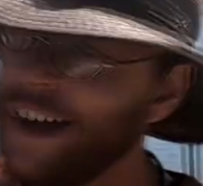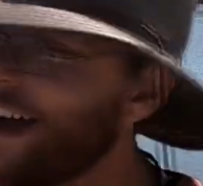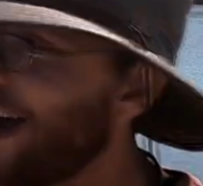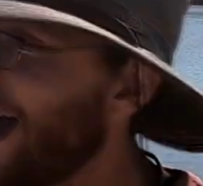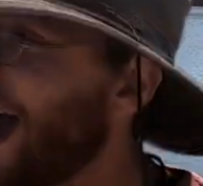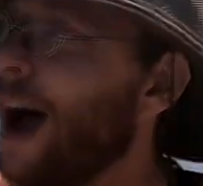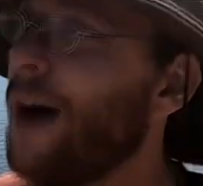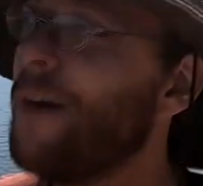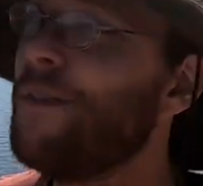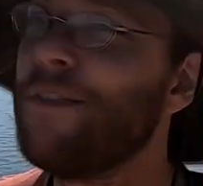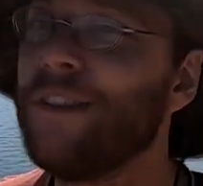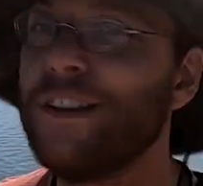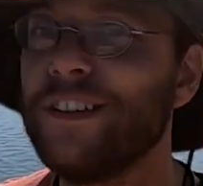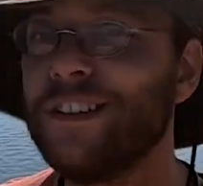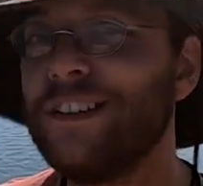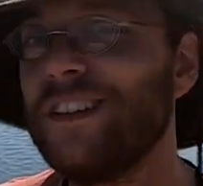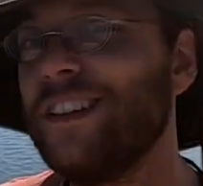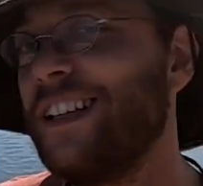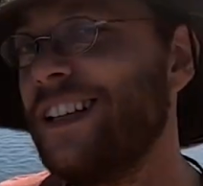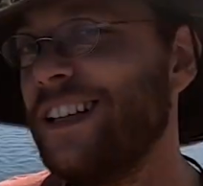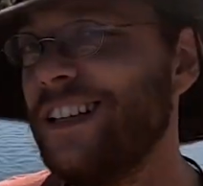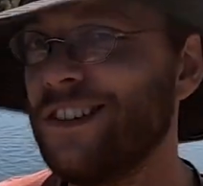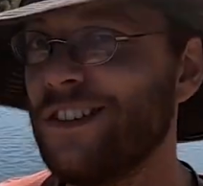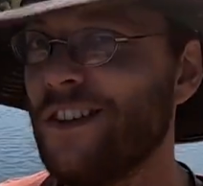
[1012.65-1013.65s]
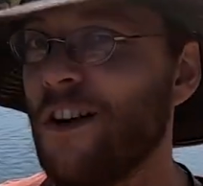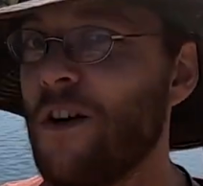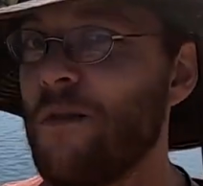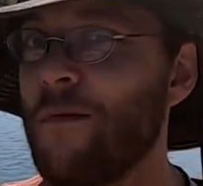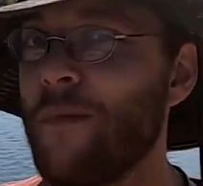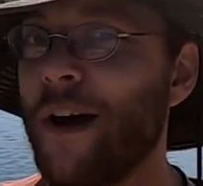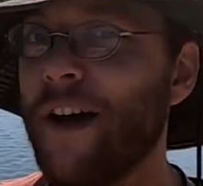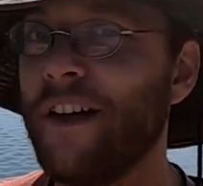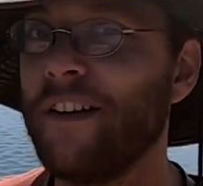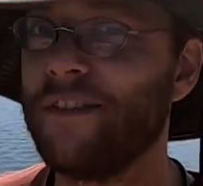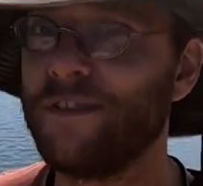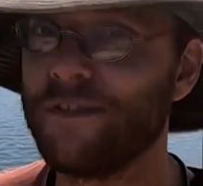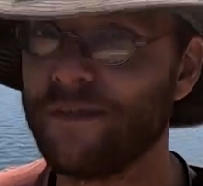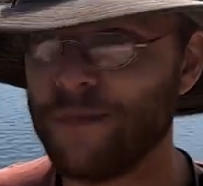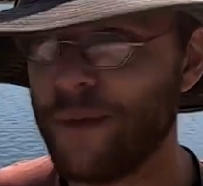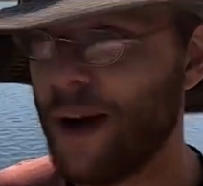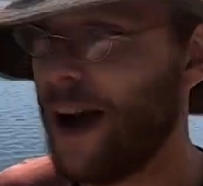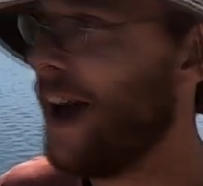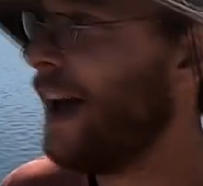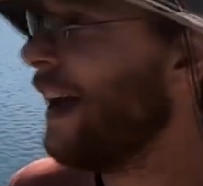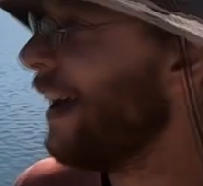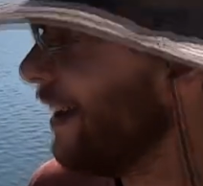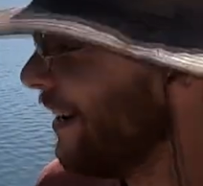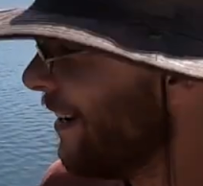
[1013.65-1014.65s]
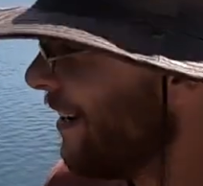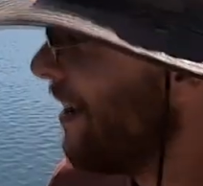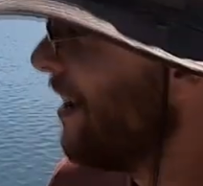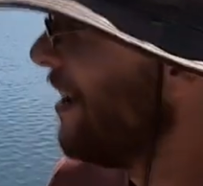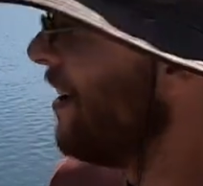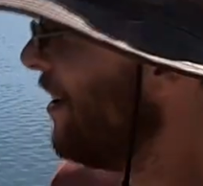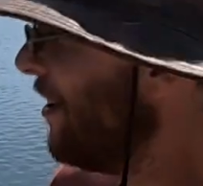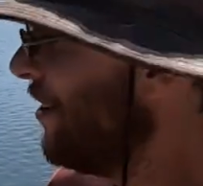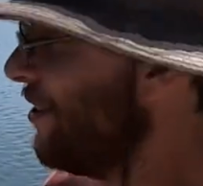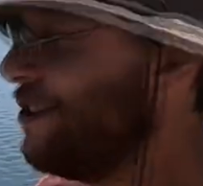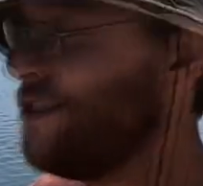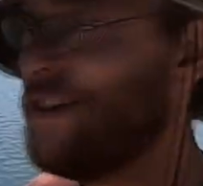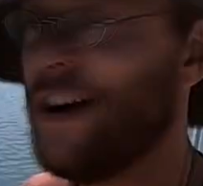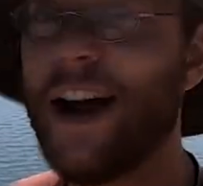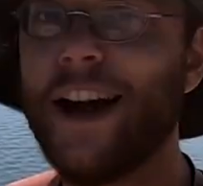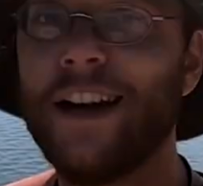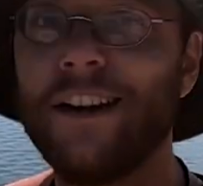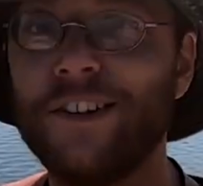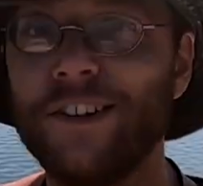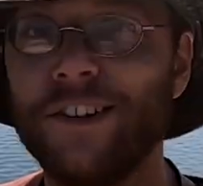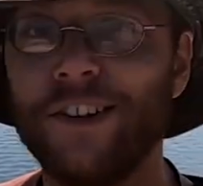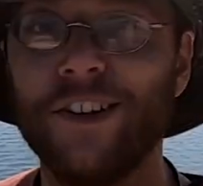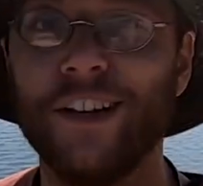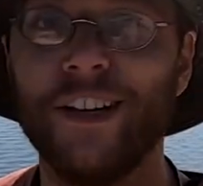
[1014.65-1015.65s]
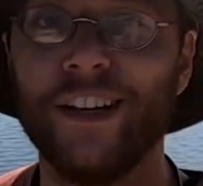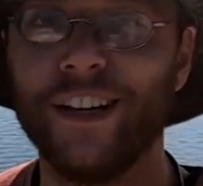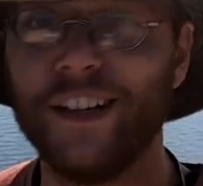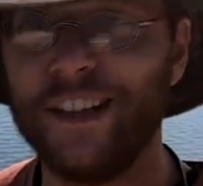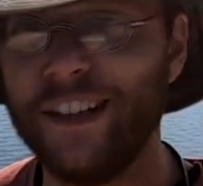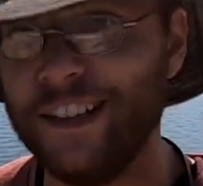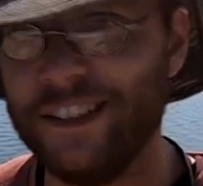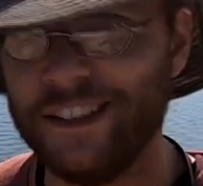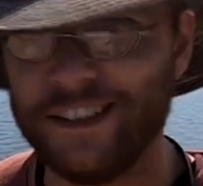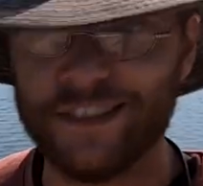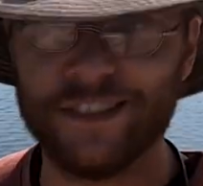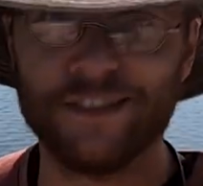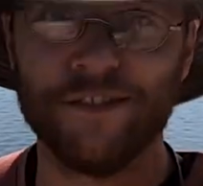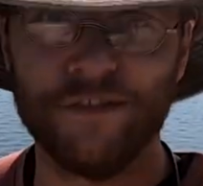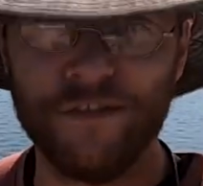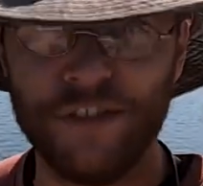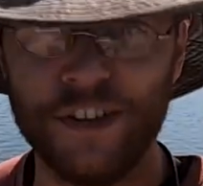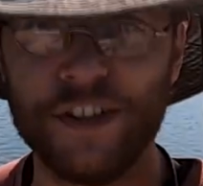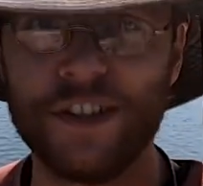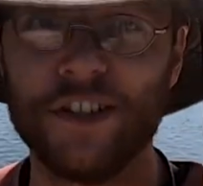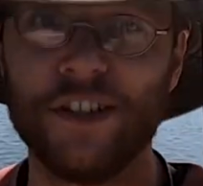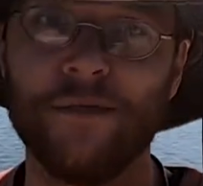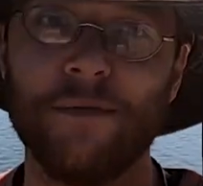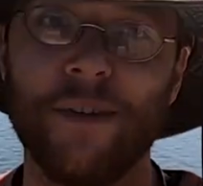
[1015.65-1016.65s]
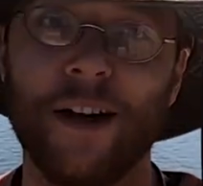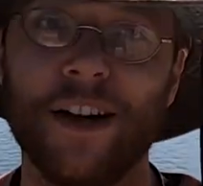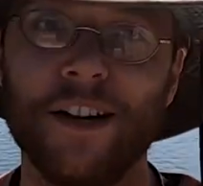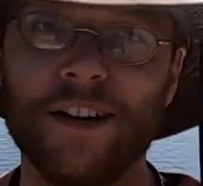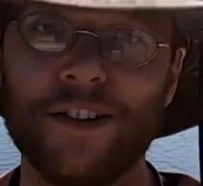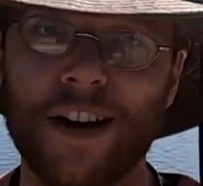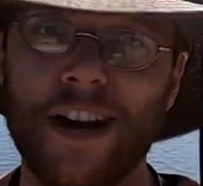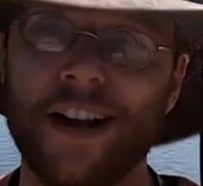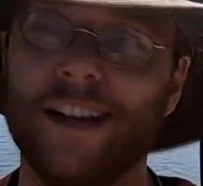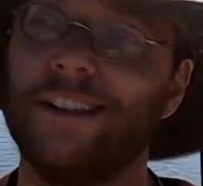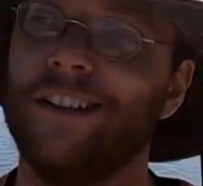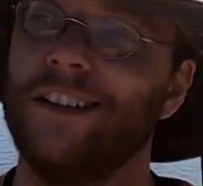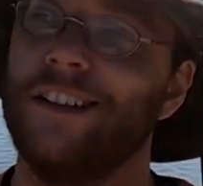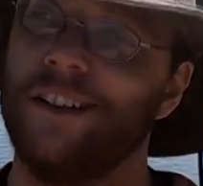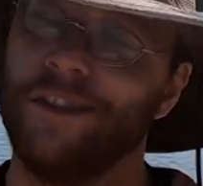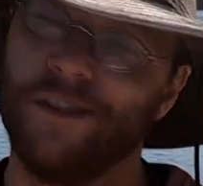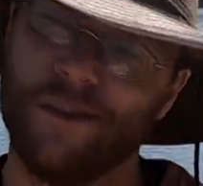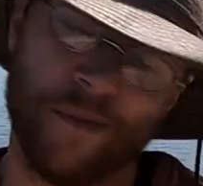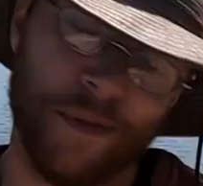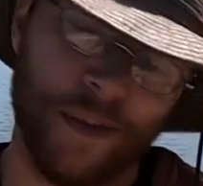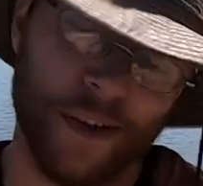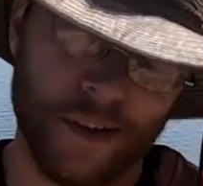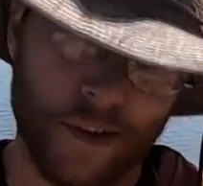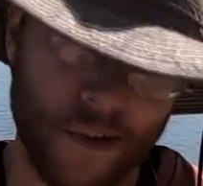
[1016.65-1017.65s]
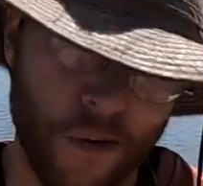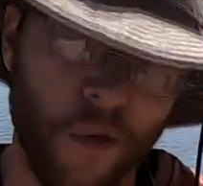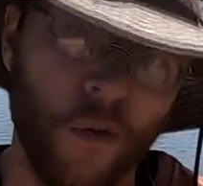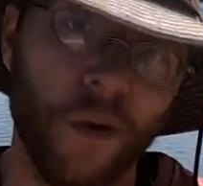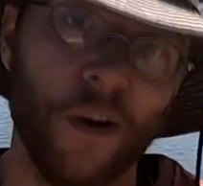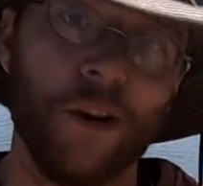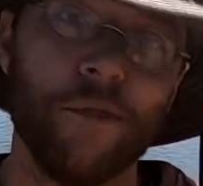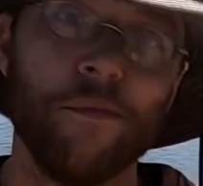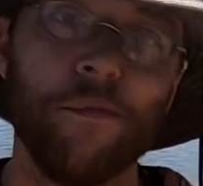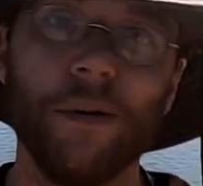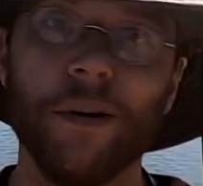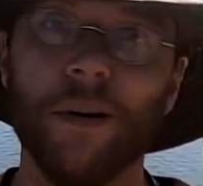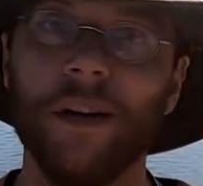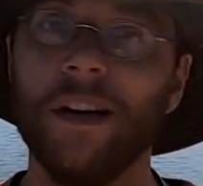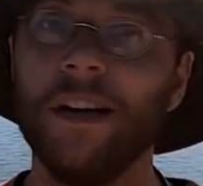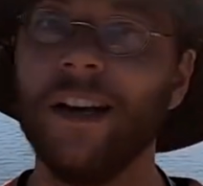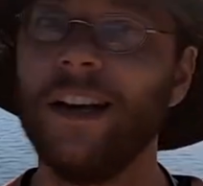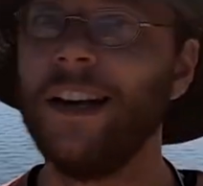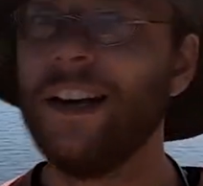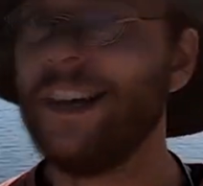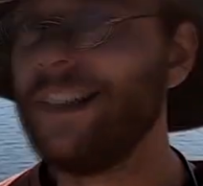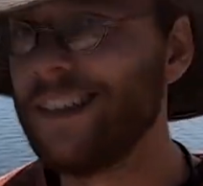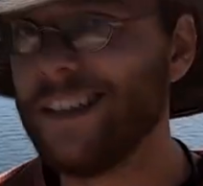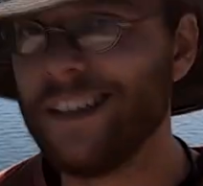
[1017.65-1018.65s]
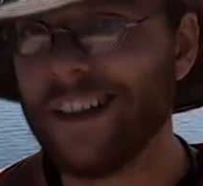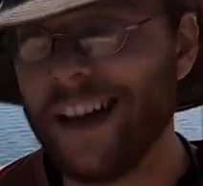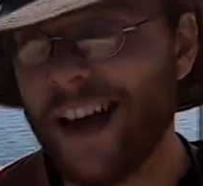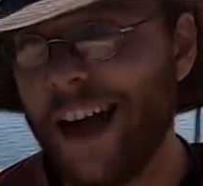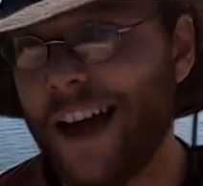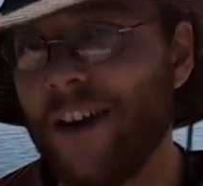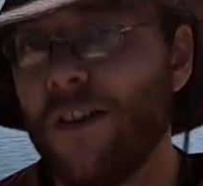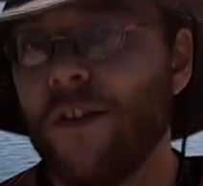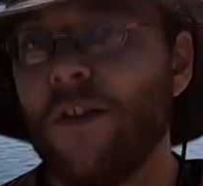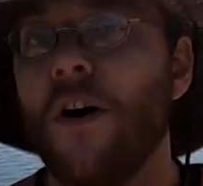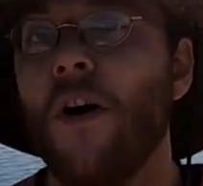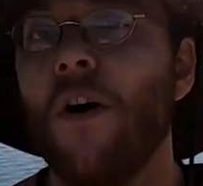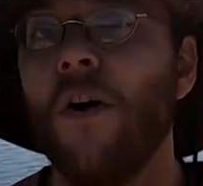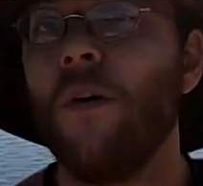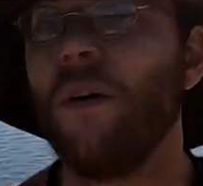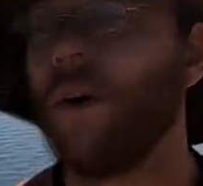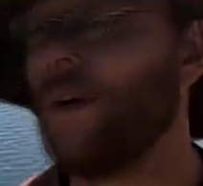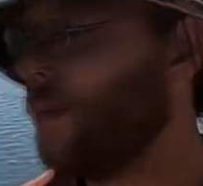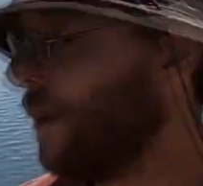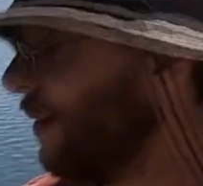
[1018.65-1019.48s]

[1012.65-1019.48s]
Obviously he's on my attractor and he's fishing my attractor, and it would be annoying, but at the end of the day, I don't own it.